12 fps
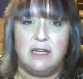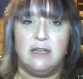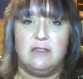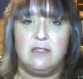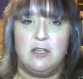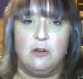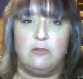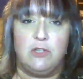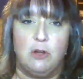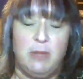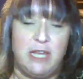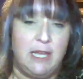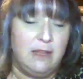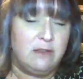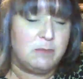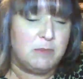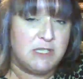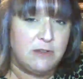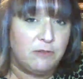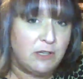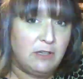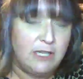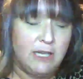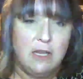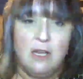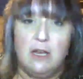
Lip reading: And so Toby Keith specifically